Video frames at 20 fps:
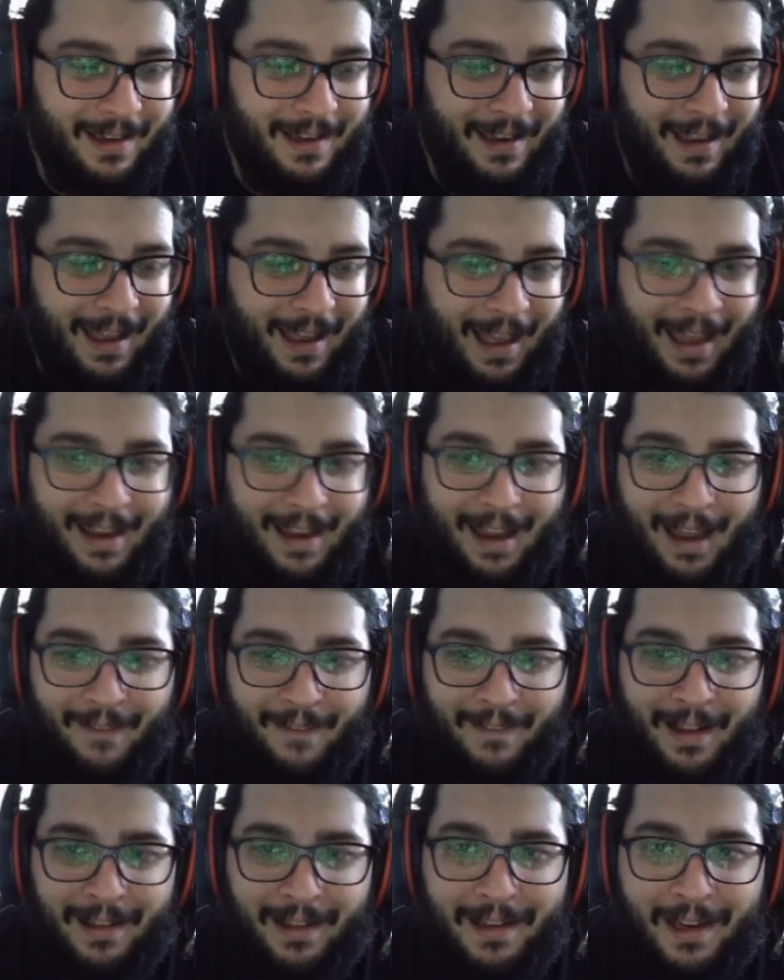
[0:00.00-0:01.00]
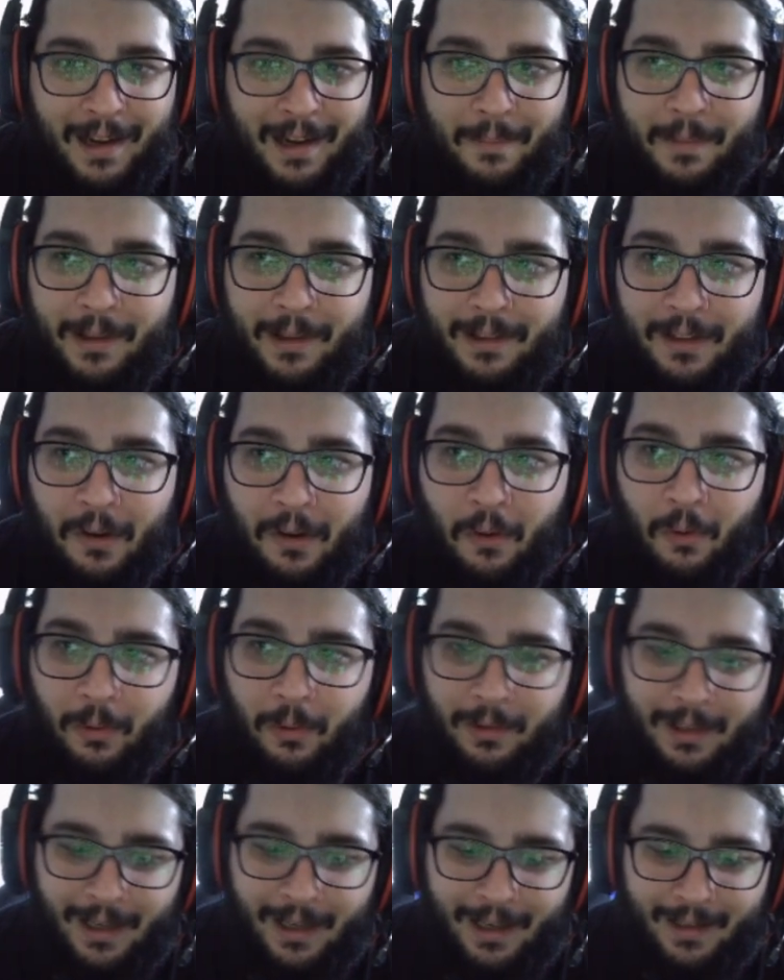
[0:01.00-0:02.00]
I'm not gonna build a
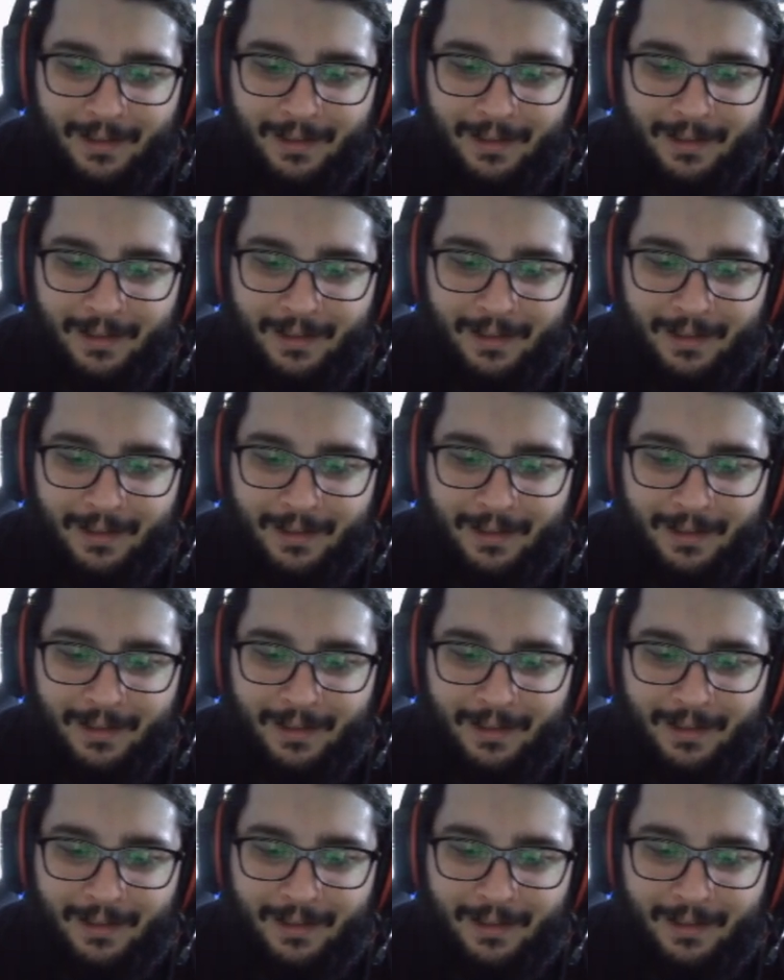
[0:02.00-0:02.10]
whole deck,